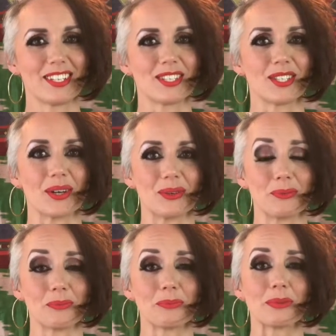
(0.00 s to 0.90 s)
So
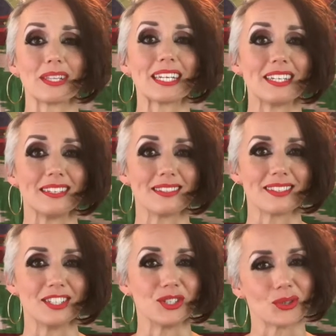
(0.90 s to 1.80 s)
please
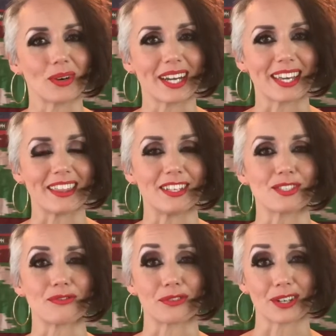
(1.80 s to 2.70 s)
enjoy
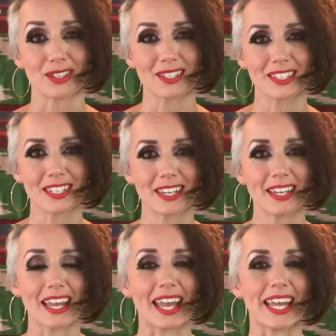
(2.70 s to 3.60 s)
this first
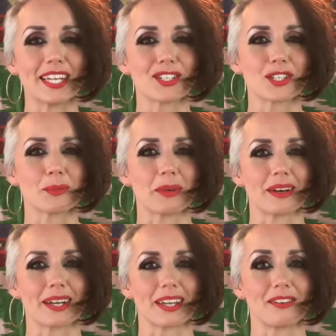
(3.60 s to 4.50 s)
Asian
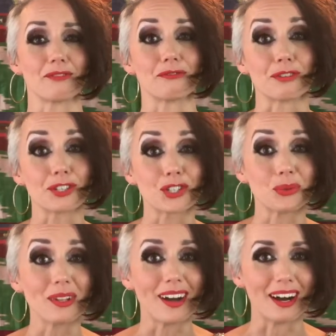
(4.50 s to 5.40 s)
American
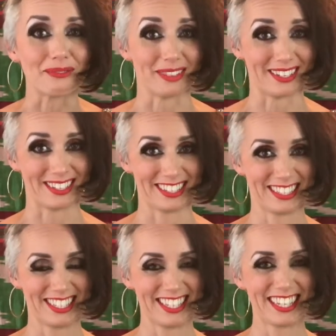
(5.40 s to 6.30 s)
virtual Hafla
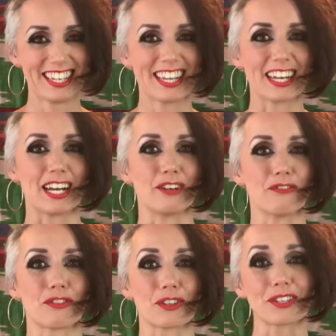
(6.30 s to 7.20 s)
of
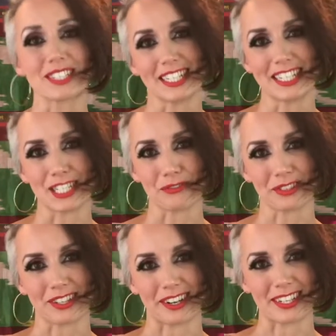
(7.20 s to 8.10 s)
13
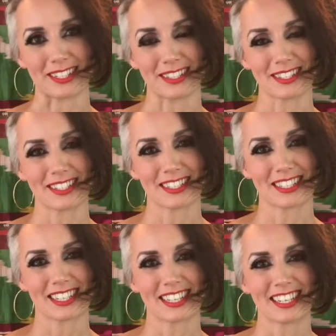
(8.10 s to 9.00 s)
different artists
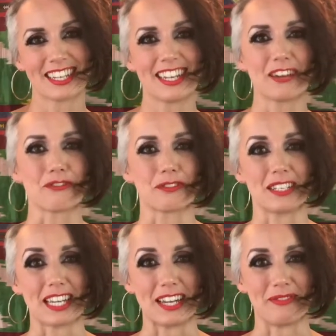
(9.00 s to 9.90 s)
to
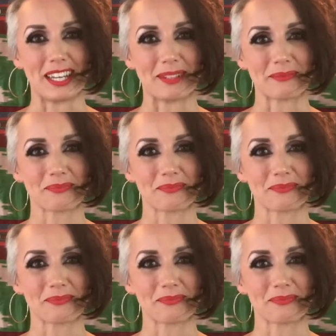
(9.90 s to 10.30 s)
evening.